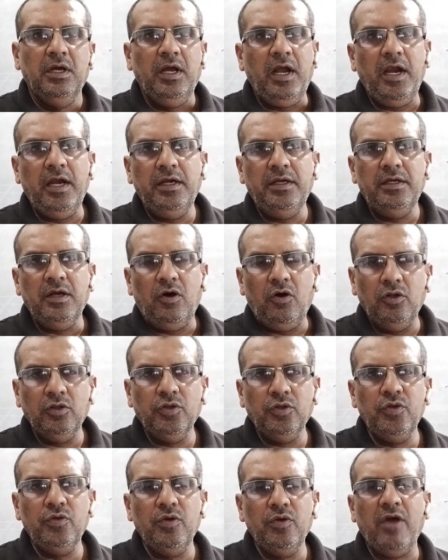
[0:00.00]
And
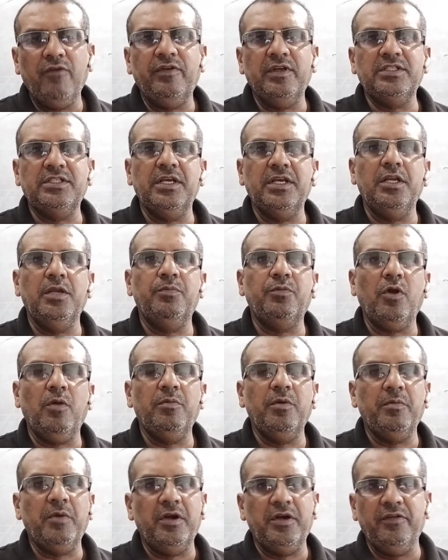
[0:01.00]
although you are facing any
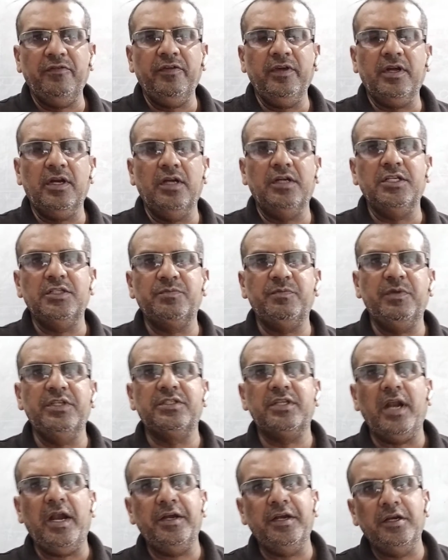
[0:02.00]
problem or difficulties,
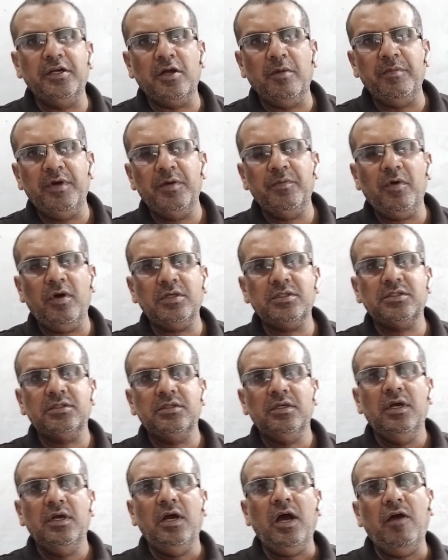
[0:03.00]
please write in comment box.
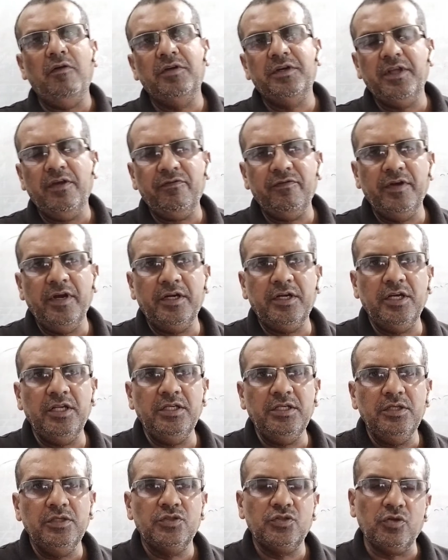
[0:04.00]
I will
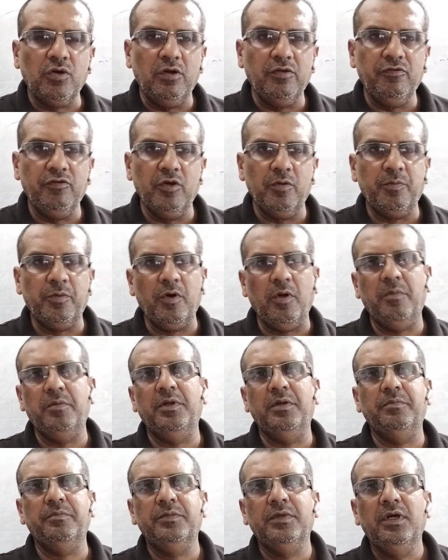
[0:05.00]
definitely solve your
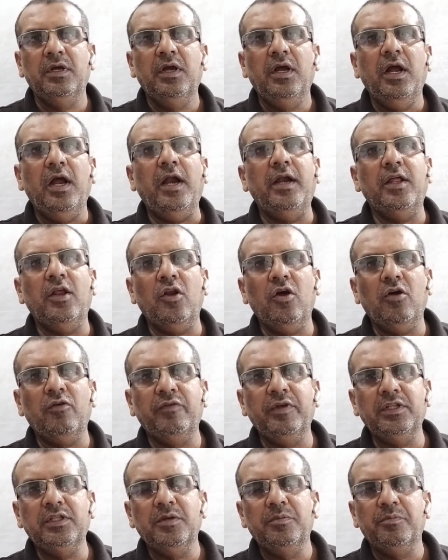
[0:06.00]
problem. And along
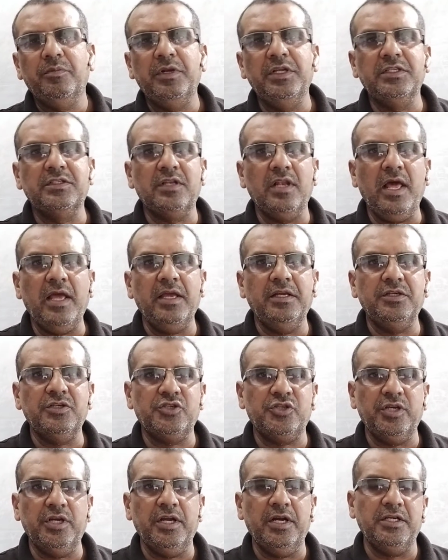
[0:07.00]
with, please like,
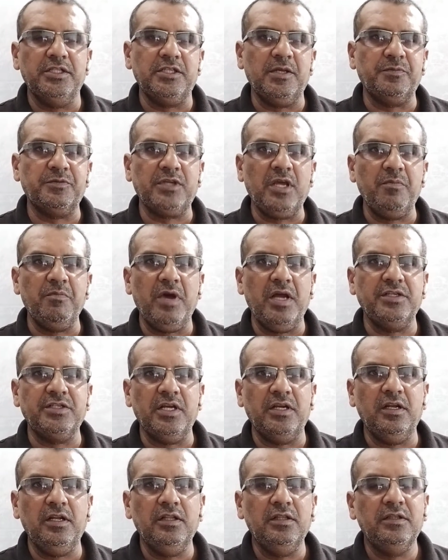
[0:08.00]
share and subscribe my
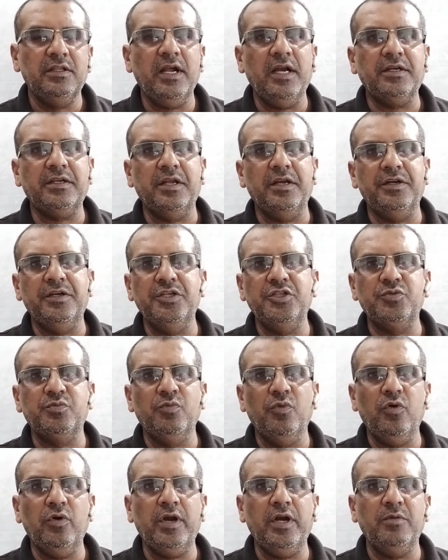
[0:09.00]
channel that can reach
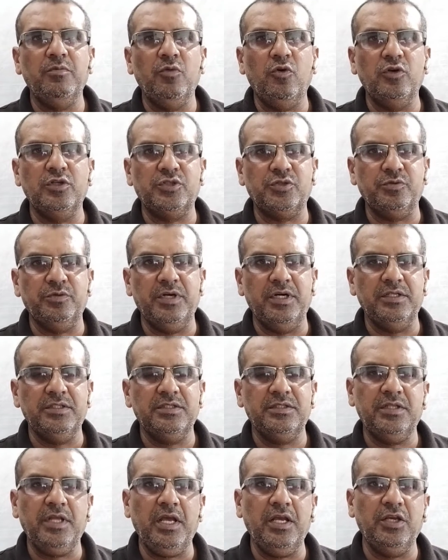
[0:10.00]
more and more
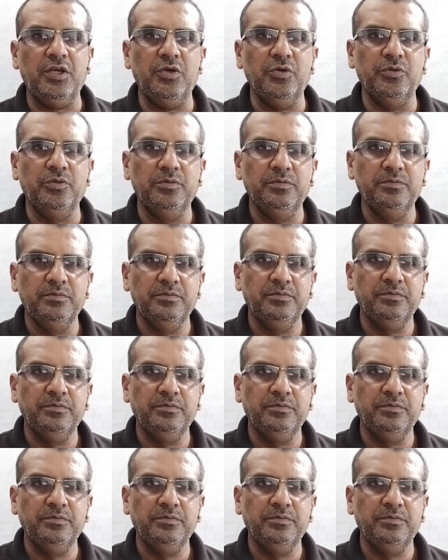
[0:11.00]
students. Thank you.